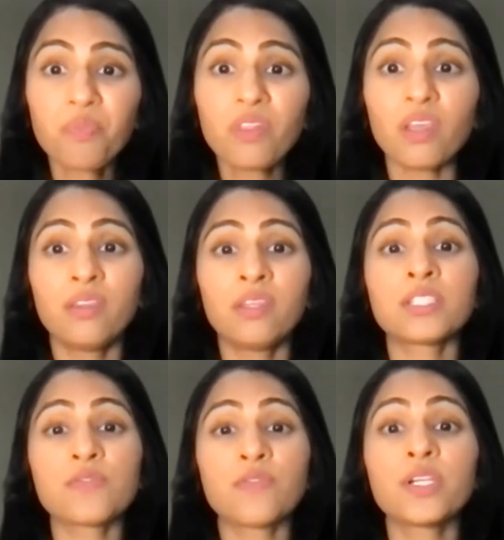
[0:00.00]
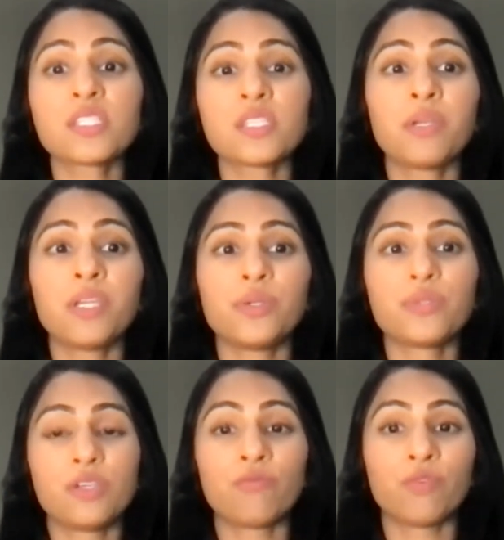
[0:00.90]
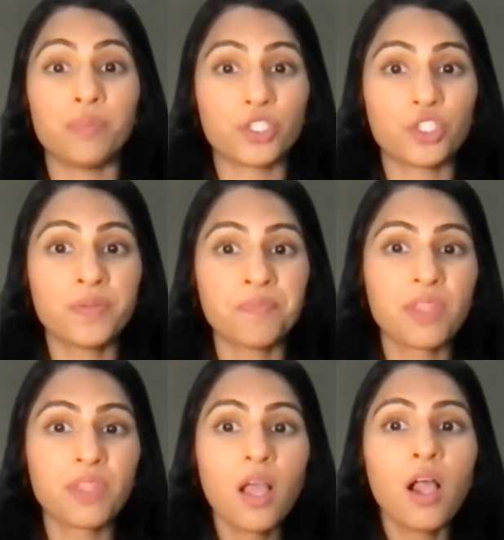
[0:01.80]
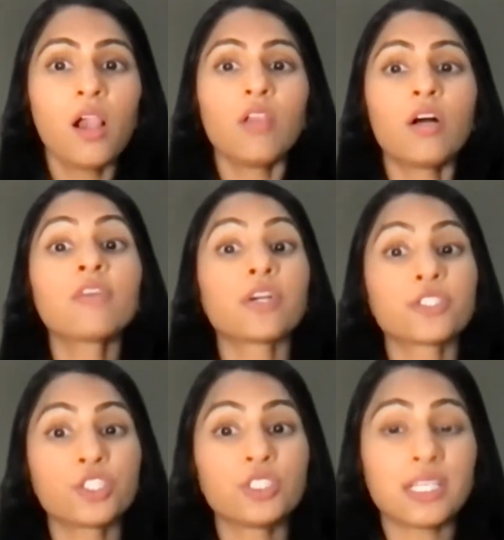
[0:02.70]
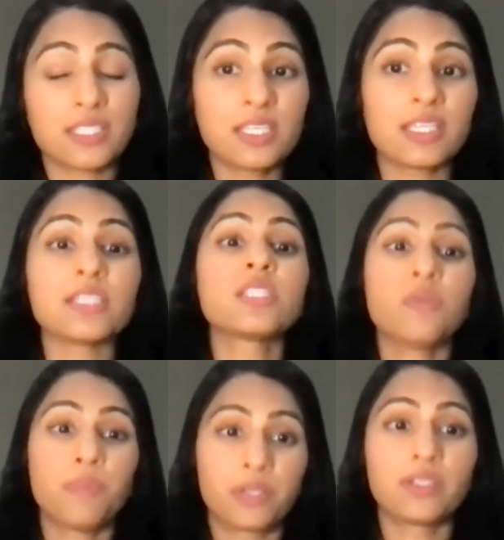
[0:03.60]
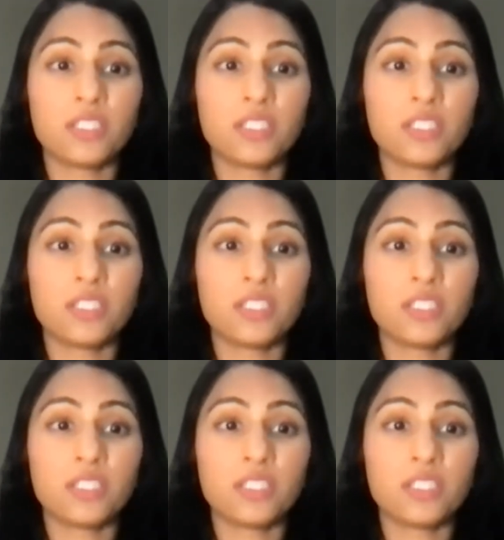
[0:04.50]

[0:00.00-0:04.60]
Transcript: And then as far as somebody who's in remission, lung function testing is typically